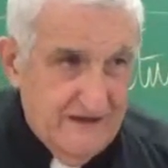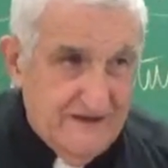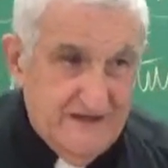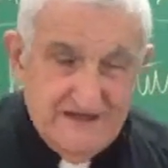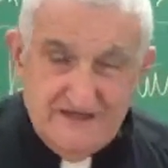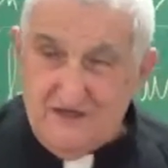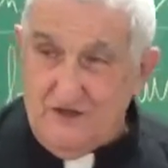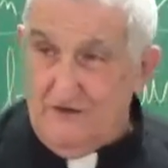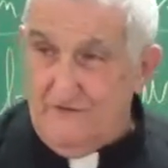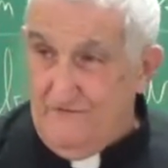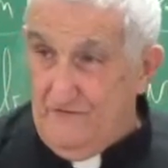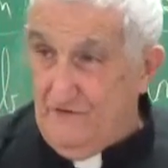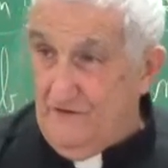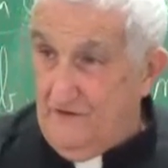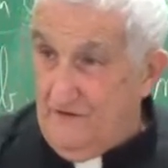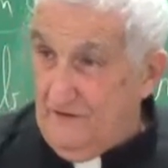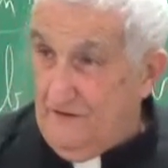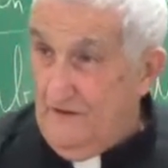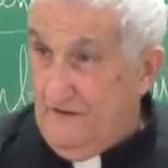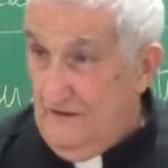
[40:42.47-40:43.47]

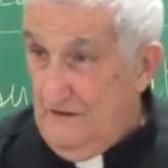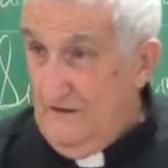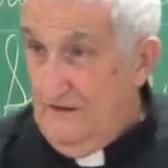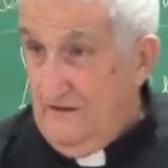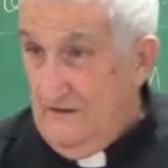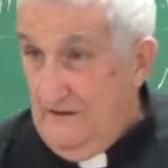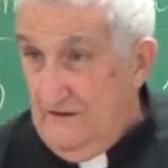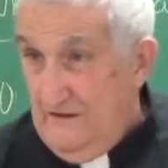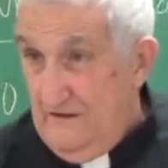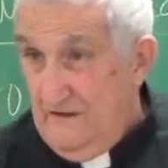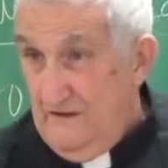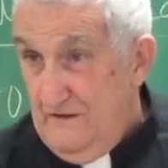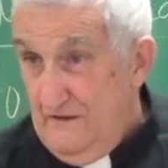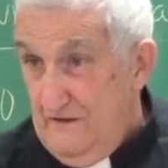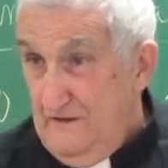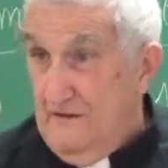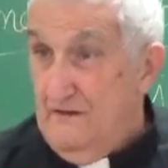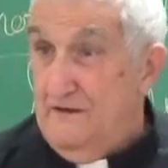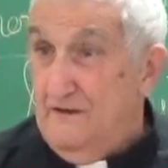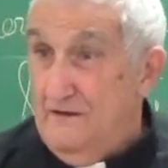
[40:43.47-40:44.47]
discovered
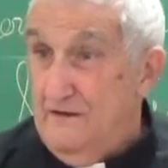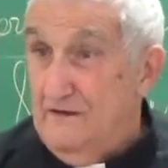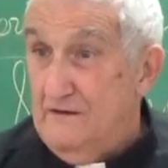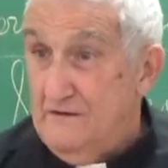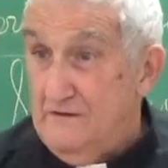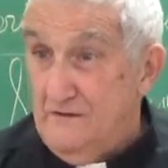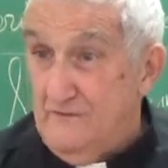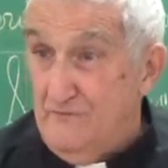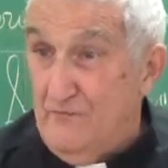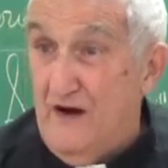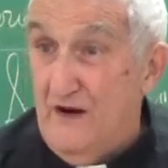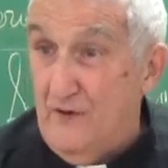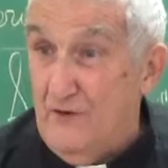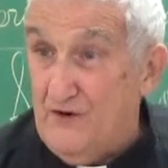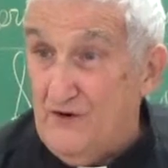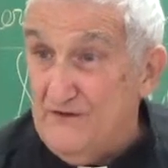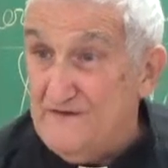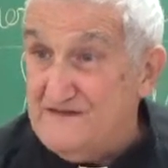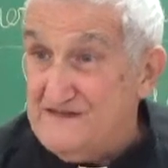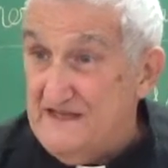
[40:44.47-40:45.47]
the power
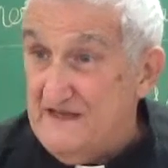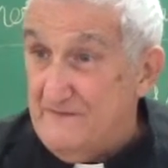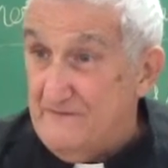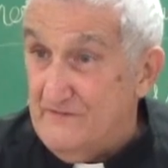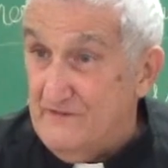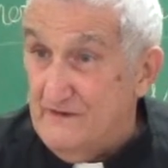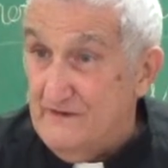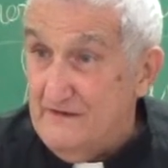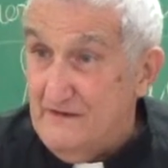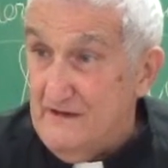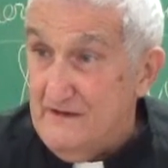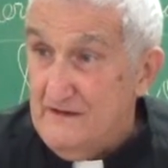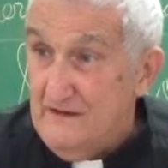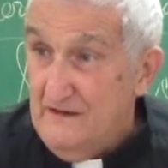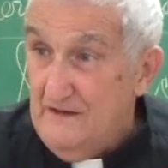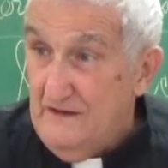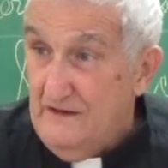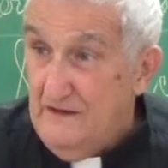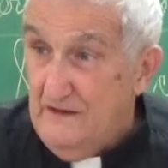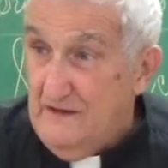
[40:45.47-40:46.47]
of steam.
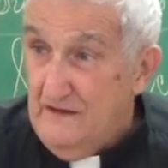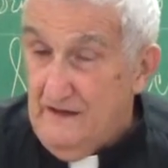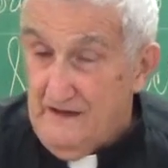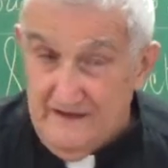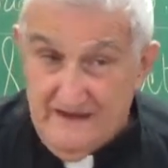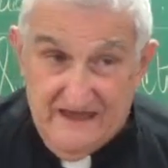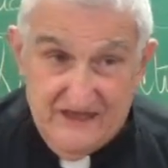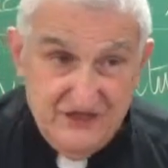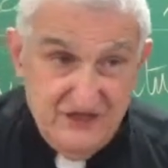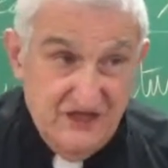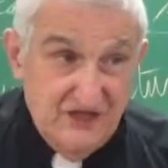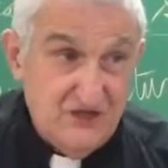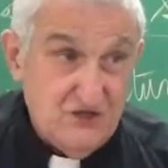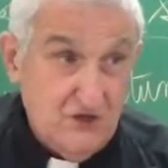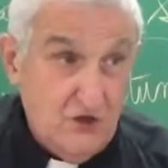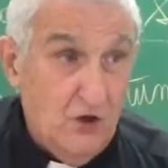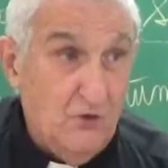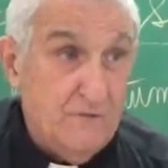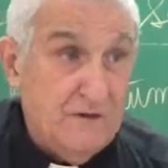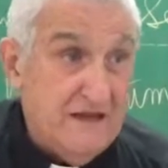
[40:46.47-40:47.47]
And that changed
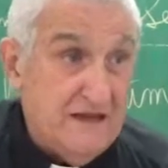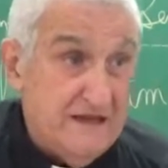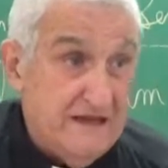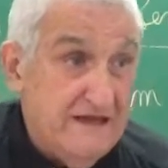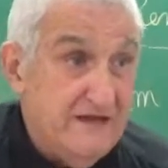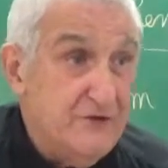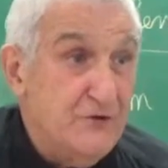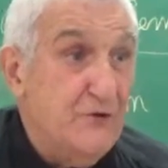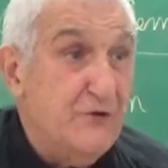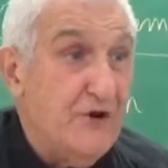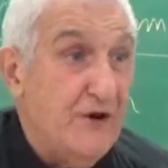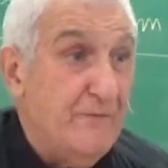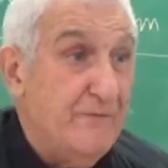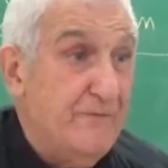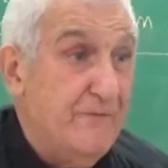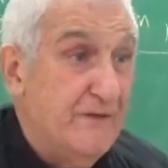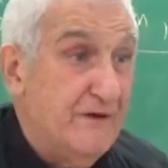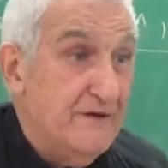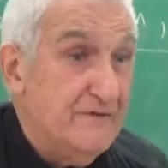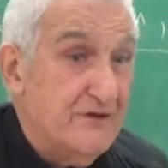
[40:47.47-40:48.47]
completely Europe
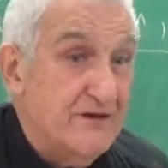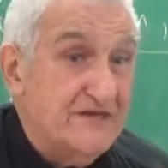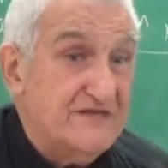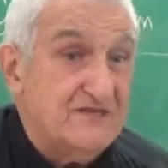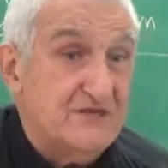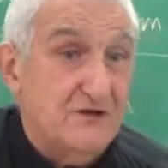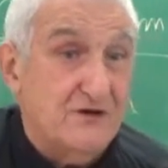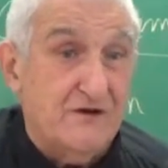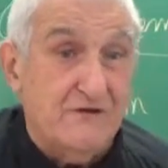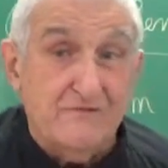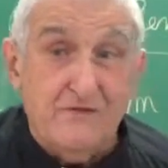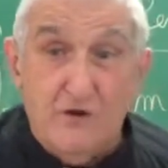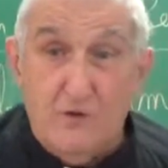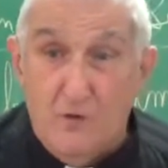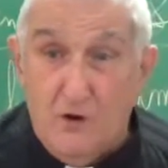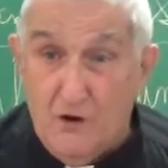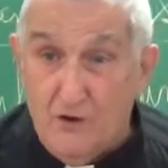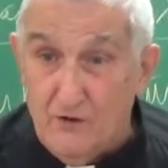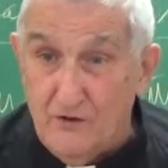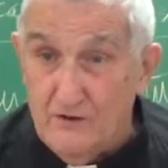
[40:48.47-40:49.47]
and the history of the
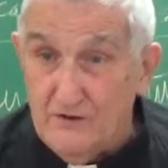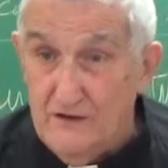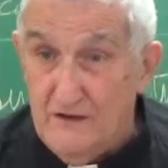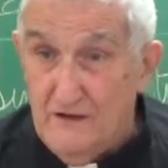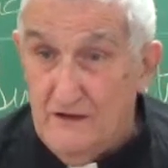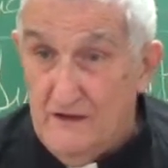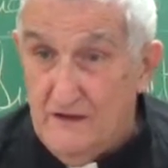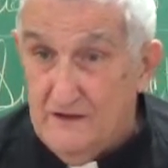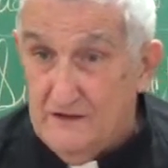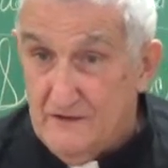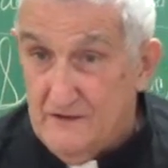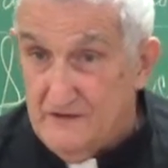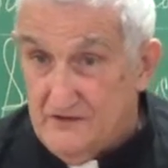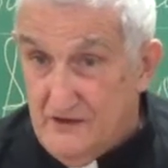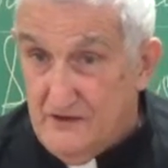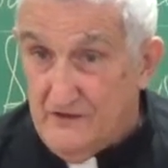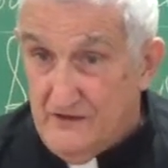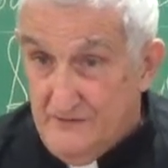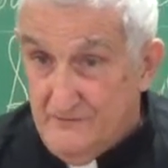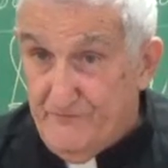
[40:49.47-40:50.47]
world.
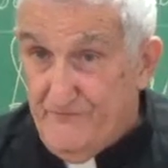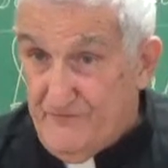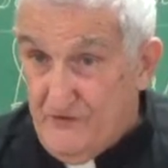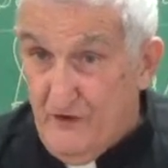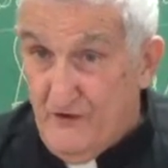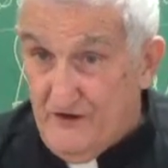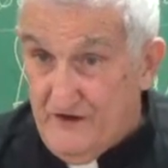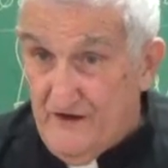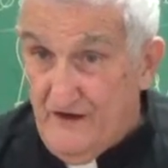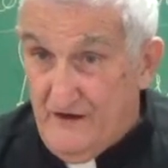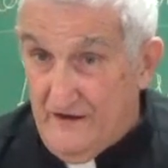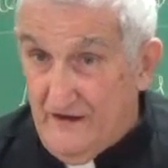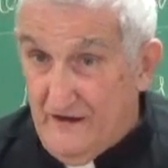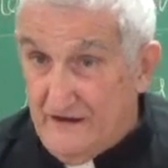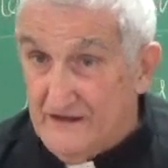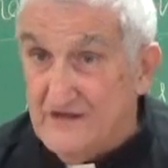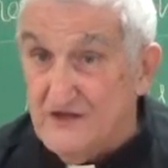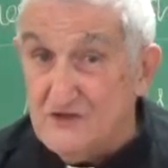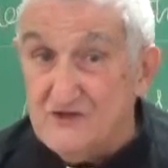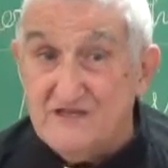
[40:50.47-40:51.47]
The
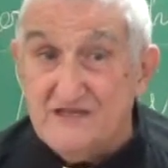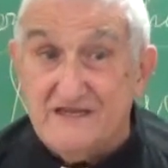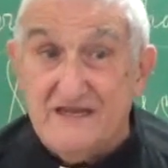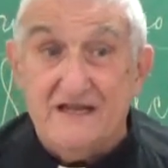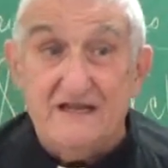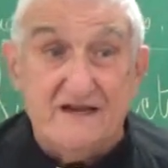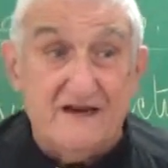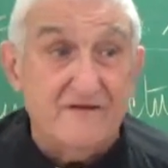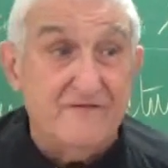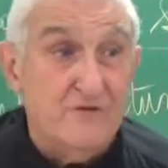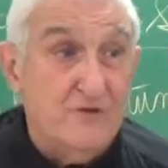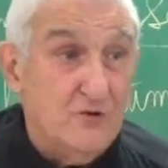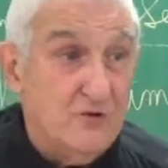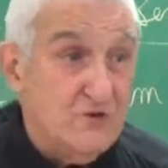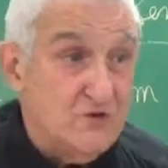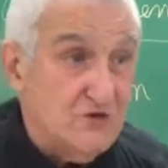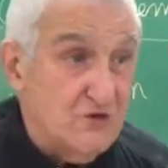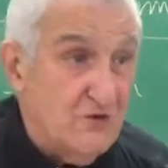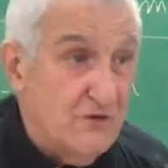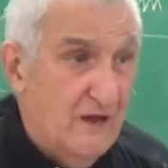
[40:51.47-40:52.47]
Industrial
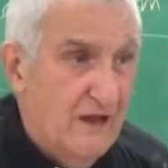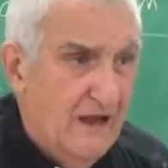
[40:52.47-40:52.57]
Revolution.